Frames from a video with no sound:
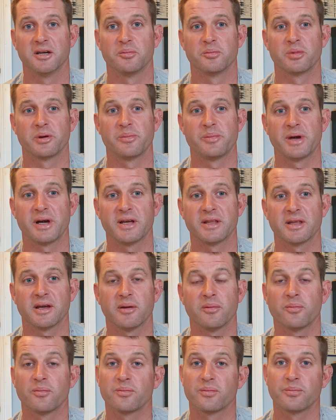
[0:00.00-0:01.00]
prepare
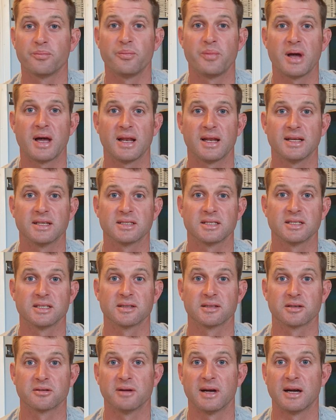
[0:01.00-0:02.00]
their pellets
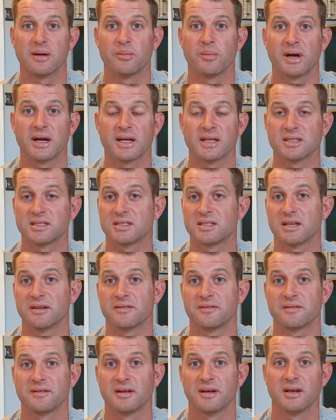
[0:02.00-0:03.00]
and ground bait and
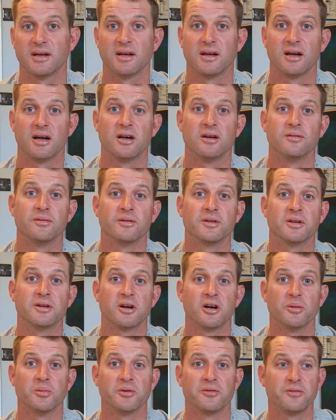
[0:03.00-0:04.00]
stuff over the
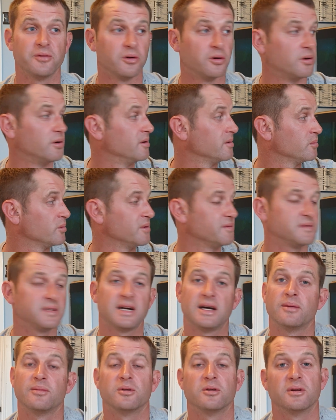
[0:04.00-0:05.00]
night before with
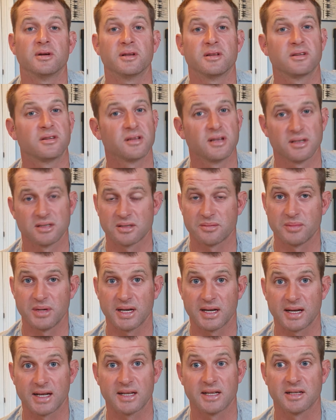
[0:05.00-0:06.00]
tap water. It doesn't
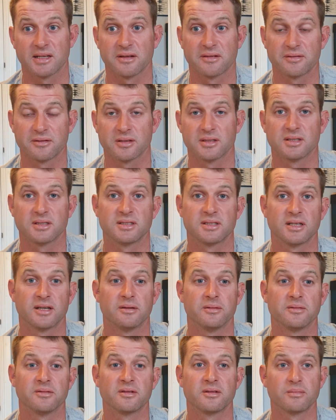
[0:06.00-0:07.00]
make any difference,
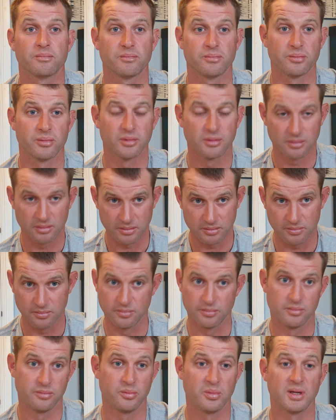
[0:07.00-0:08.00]
so
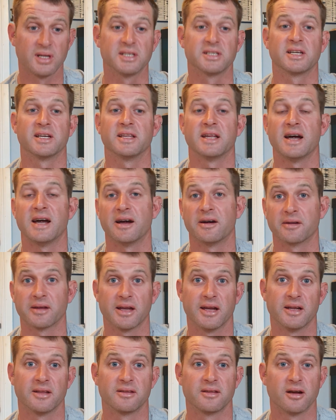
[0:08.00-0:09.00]
please get that out of
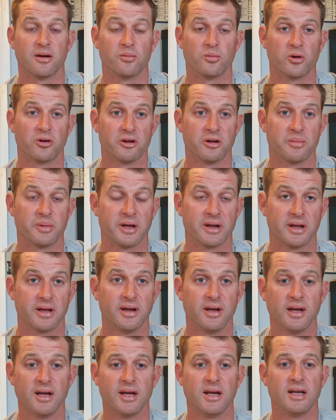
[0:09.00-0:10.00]
your head, don't worry about it.
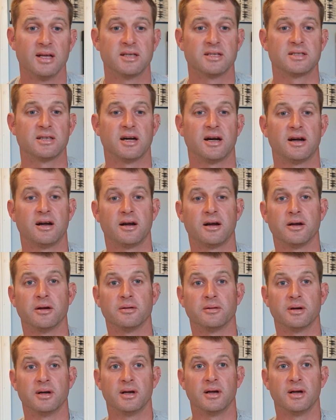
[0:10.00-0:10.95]
So